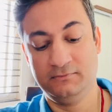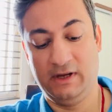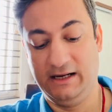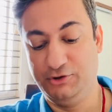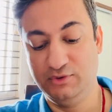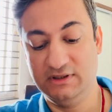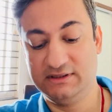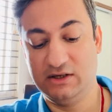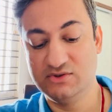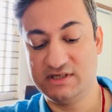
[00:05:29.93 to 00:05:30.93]
And 12th
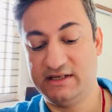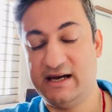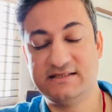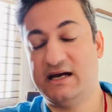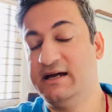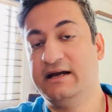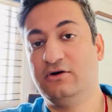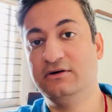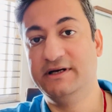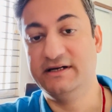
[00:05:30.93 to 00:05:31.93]
house, as I had
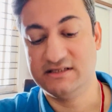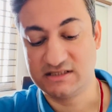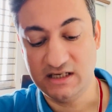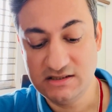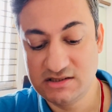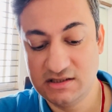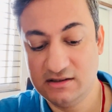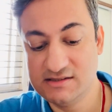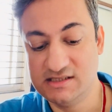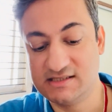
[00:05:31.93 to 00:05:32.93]
already discussed,
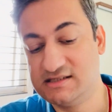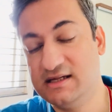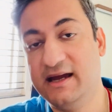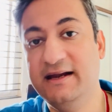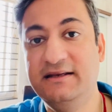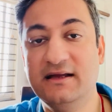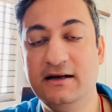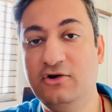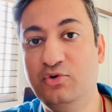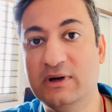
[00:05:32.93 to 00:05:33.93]
6th, 8th,
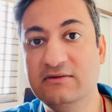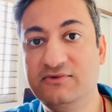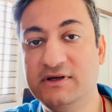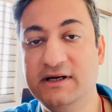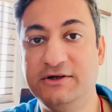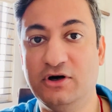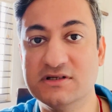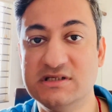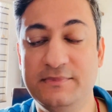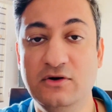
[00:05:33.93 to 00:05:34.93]
and 12th, it
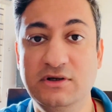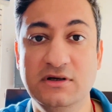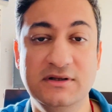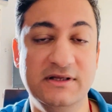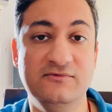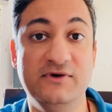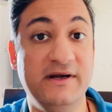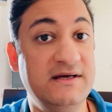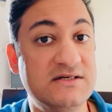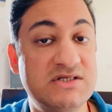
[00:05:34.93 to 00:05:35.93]
talks about the
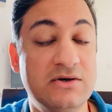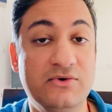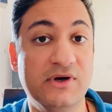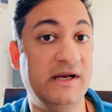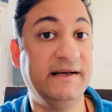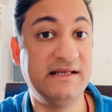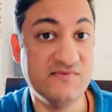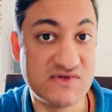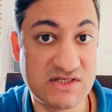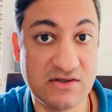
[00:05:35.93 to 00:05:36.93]
various
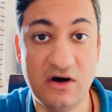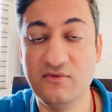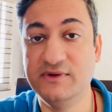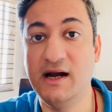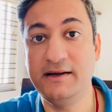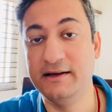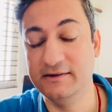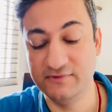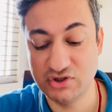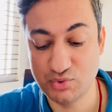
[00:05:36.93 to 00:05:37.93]
relatives of that
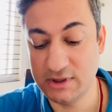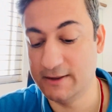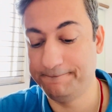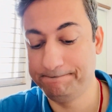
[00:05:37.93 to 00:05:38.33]
individual.